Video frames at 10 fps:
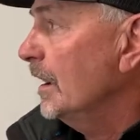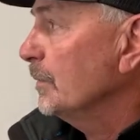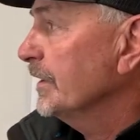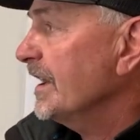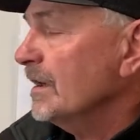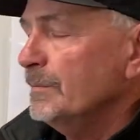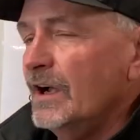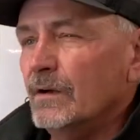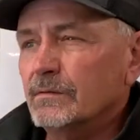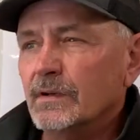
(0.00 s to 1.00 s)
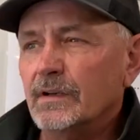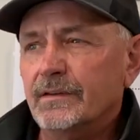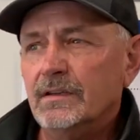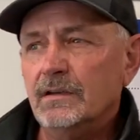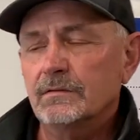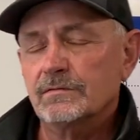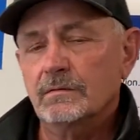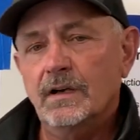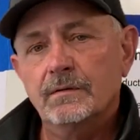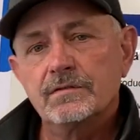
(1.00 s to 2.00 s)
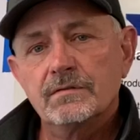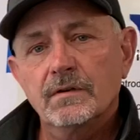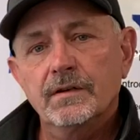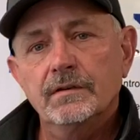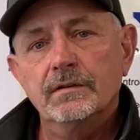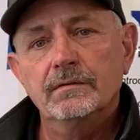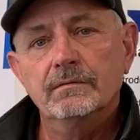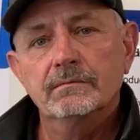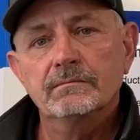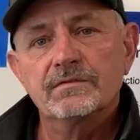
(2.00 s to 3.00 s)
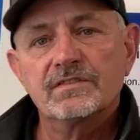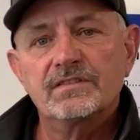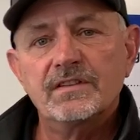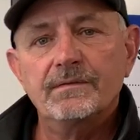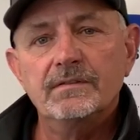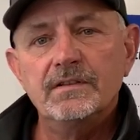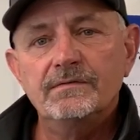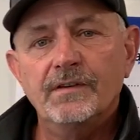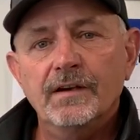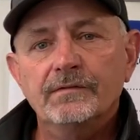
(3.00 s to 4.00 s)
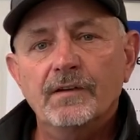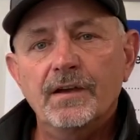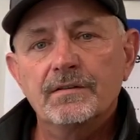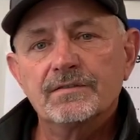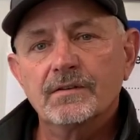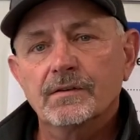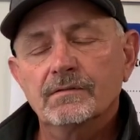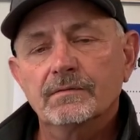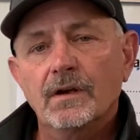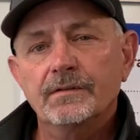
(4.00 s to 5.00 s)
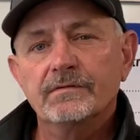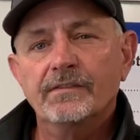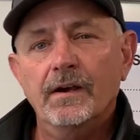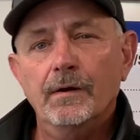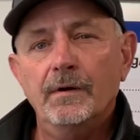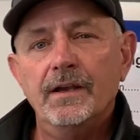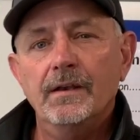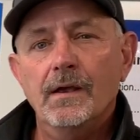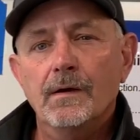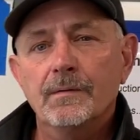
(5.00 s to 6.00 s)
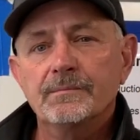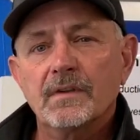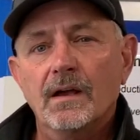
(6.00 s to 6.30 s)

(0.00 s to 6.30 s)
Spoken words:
we got about, I think it was around 270 firefighters on the fire right now.